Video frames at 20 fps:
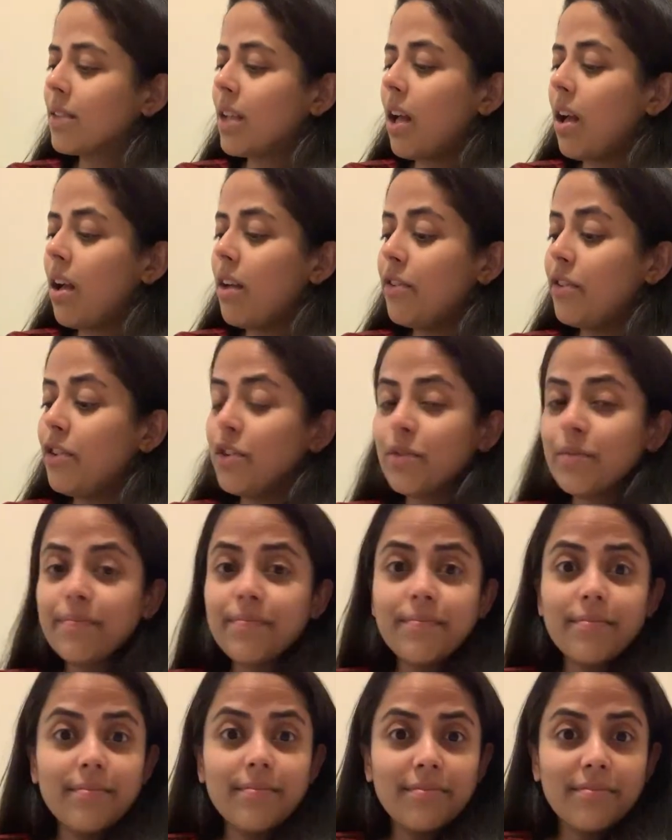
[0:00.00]
I don't know,
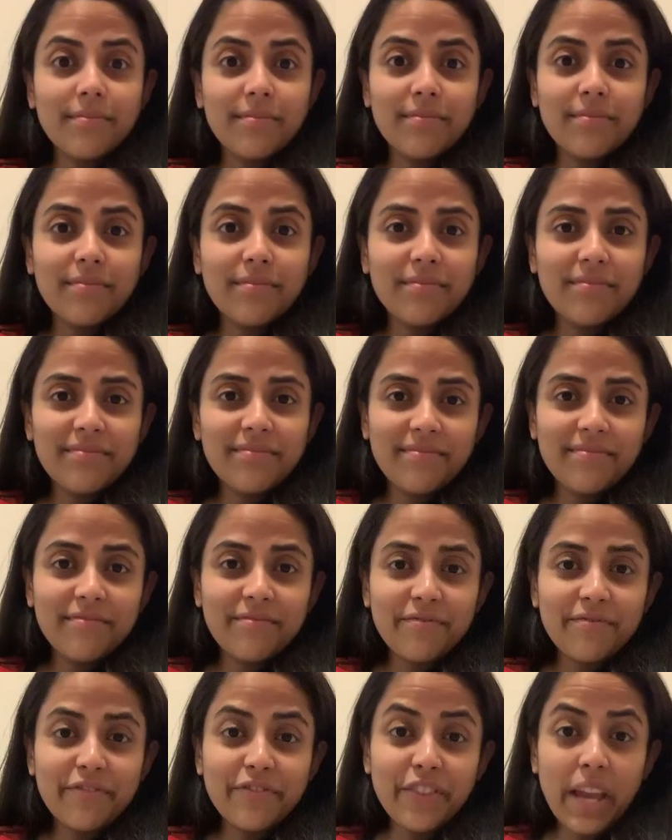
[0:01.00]

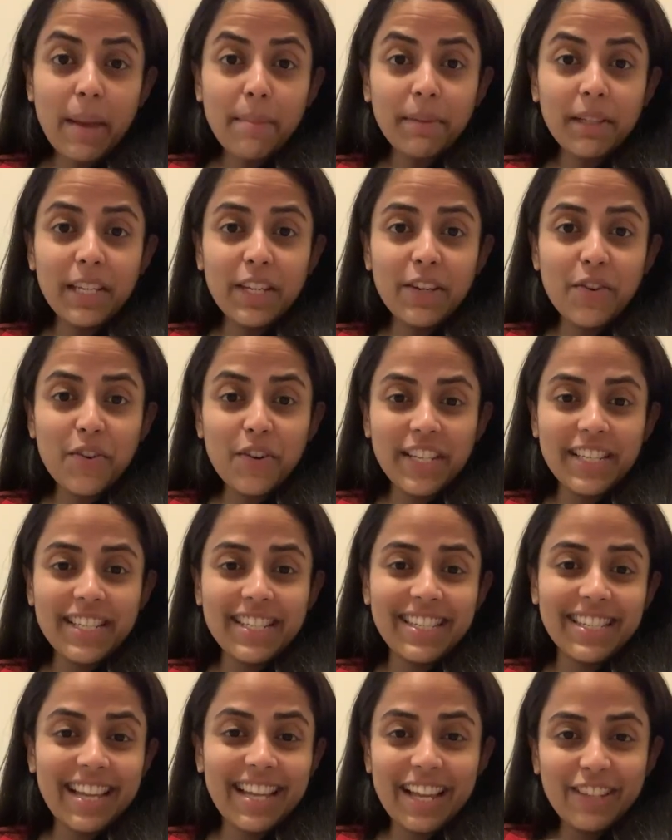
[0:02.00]
family
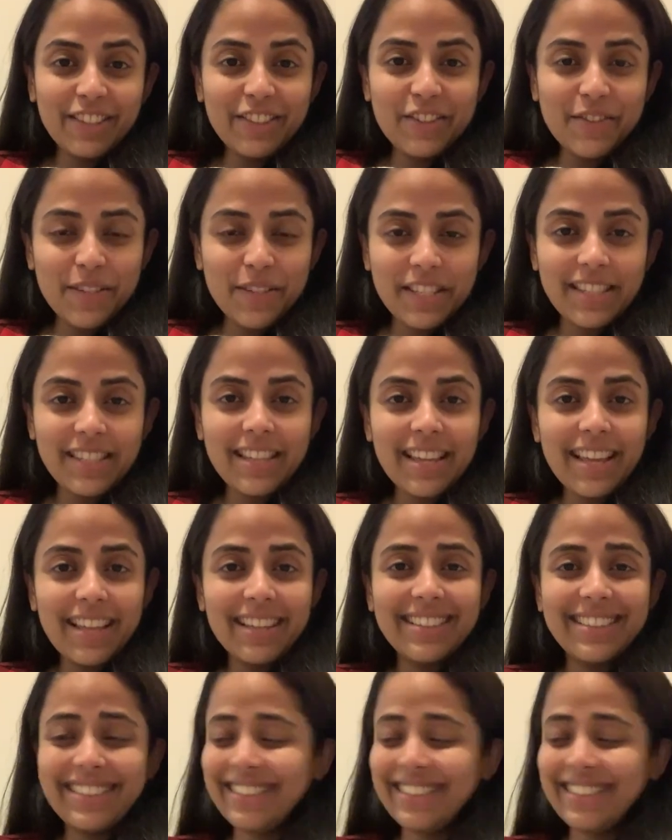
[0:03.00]
oriented. I don't know what to say.